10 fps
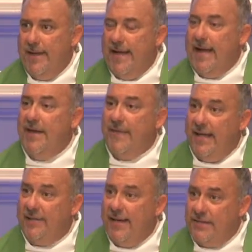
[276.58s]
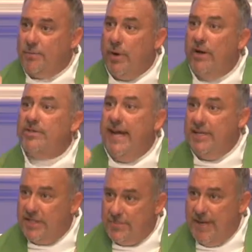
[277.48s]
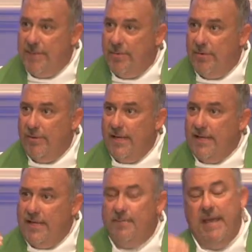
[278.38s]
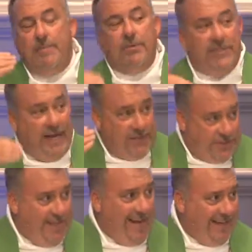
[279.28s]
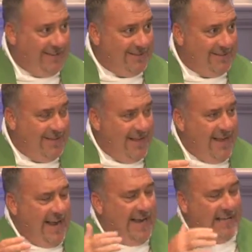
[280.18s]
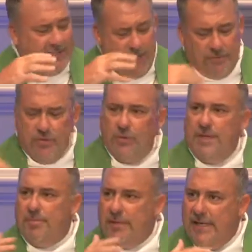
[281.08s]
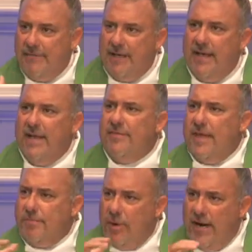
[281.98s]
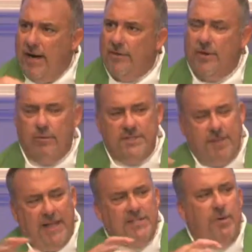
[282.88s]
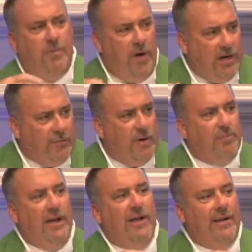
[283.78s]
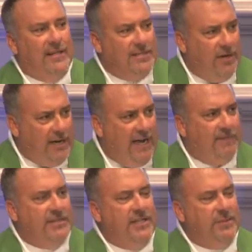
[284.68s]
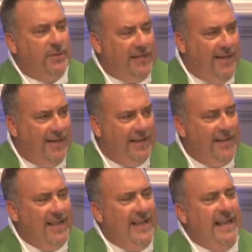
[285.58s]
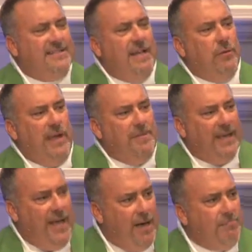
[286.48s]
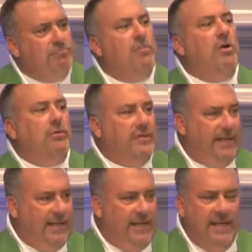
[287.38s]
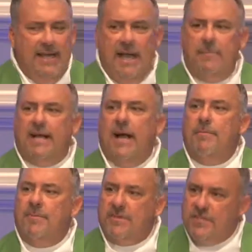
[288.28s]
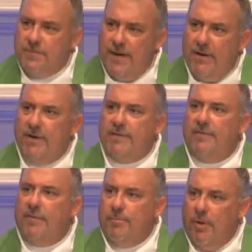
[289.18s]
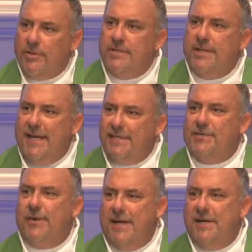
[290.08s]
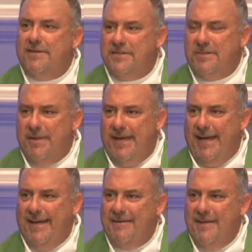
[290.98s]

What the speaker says: And I think that as prayer changes people, then people change things. And I say, truly believe that prayer, the responsible part of what prayer is in our conversation with God, is that we become molded and become the spirit of the person that he's created us to be.